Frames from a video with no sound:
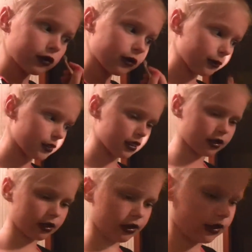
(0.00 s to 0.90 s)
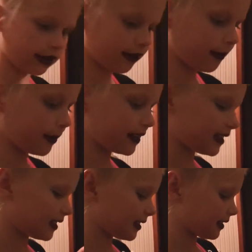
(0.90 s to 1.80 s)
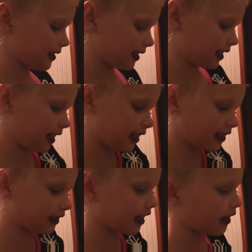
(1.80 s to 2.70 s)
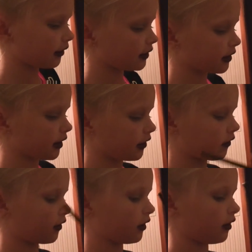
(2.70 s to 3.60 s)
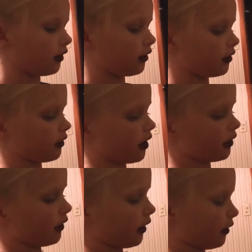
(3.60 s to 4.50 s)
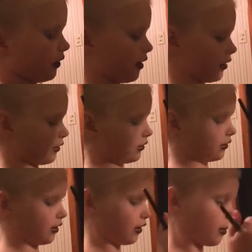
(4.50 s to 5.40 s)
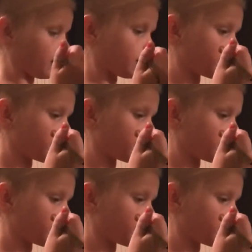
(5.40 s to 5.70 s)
to be a little bit, it's not scary, not like that scary.